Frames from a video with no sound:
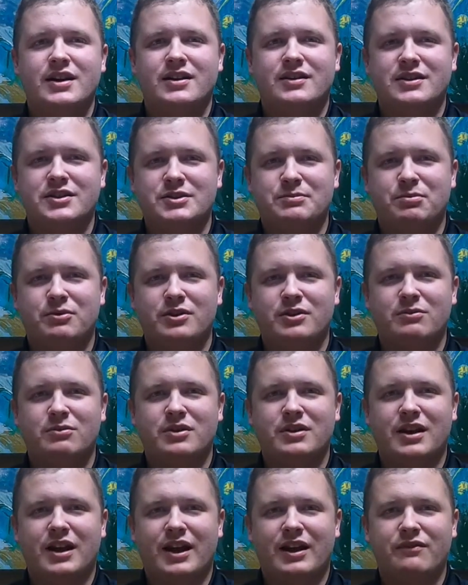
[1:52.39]
This bill
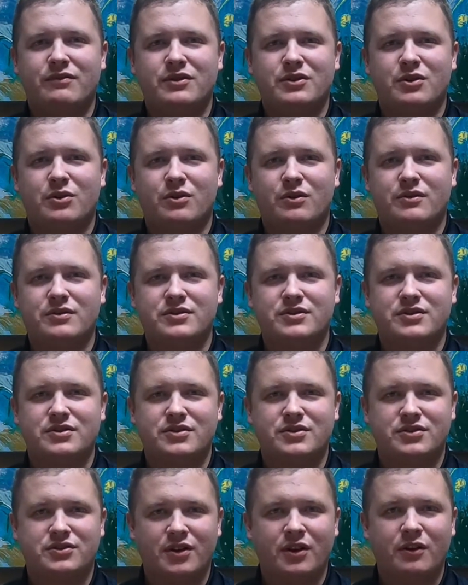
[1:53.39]
would have the courts
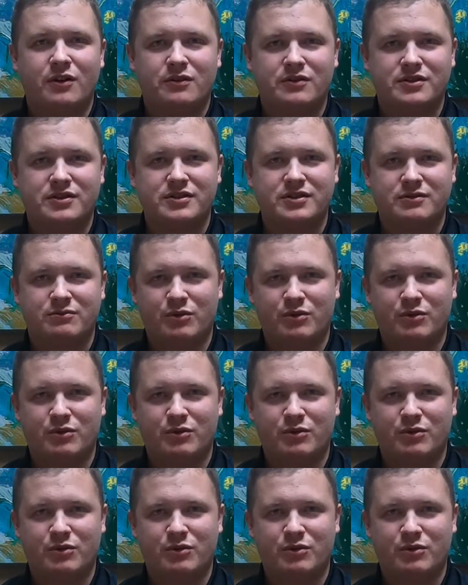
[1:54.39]
start